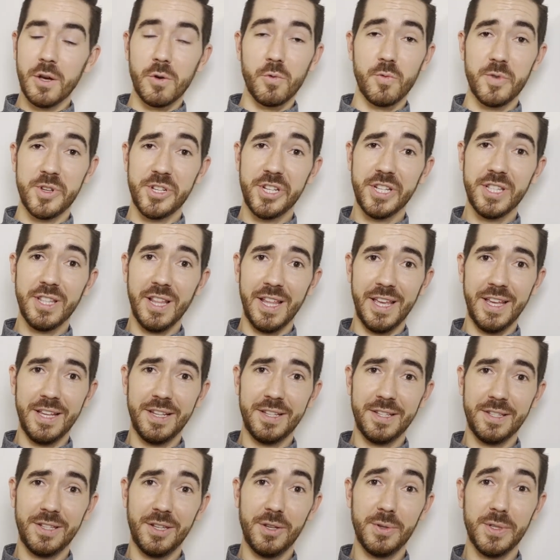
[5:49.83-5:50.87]
Rigid
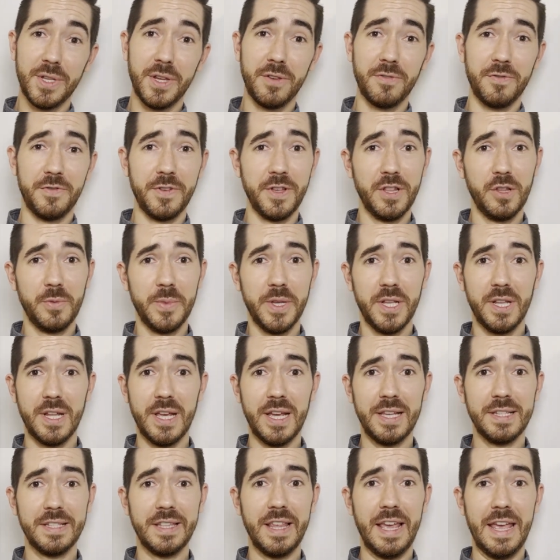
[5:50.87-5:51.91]
links using filament
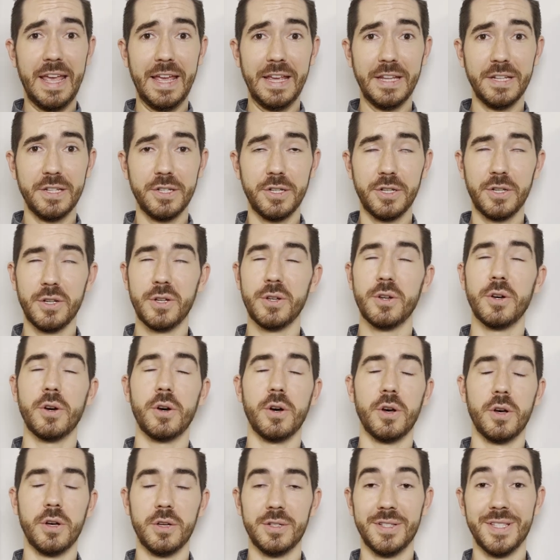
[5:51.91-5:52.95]
as the hinge,
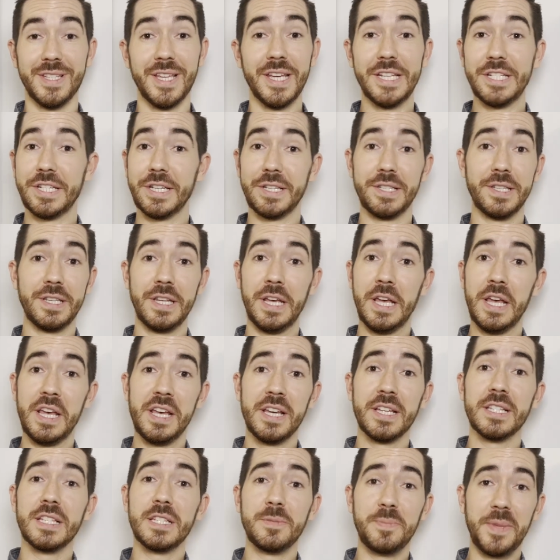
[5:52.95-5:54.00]
oh, it just
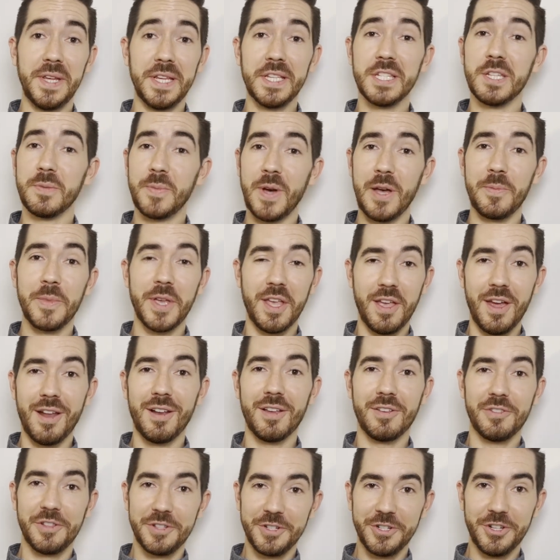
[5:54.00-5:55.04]
speaks to my
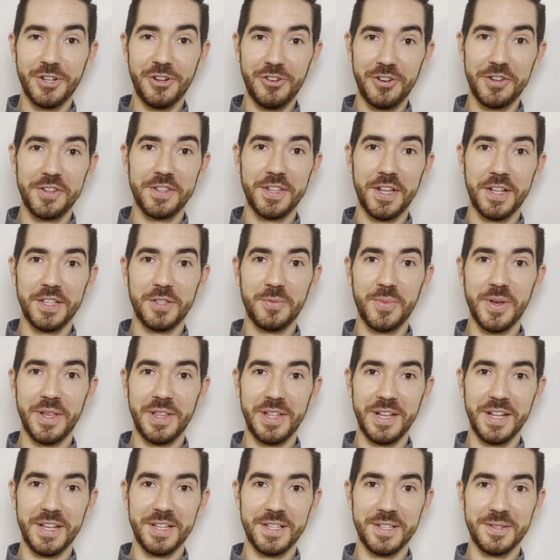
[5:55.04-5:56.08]
mechanical engineering
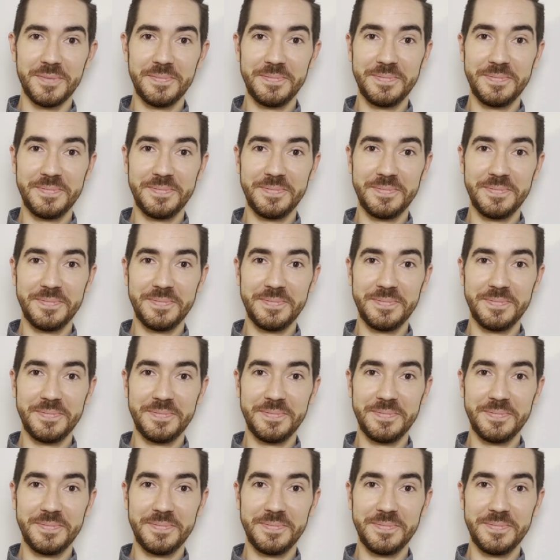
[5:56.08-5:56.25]
sensibilities.